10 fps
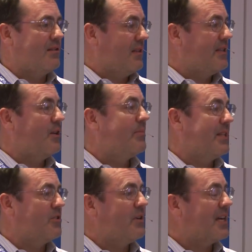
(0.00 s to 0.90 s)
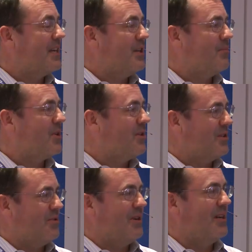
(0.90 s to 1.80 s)
literally dumping the tracking
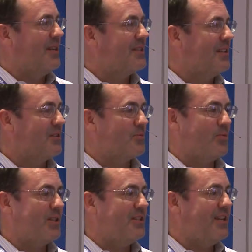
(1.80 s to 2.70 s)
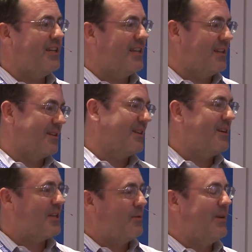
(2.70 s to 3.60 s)
number into an Excel spreadsheet and
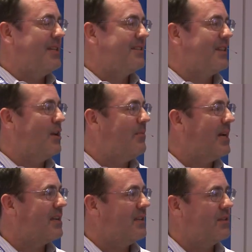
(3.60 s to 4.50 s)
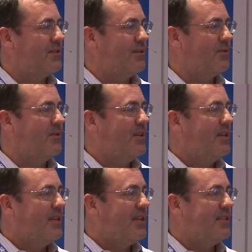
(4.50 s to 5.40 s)
cutting and pasting that back into
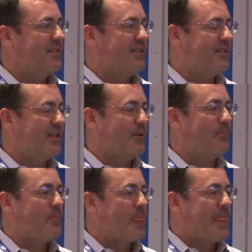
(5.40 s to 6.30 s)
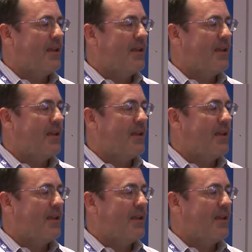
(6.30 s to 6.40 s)
ECC.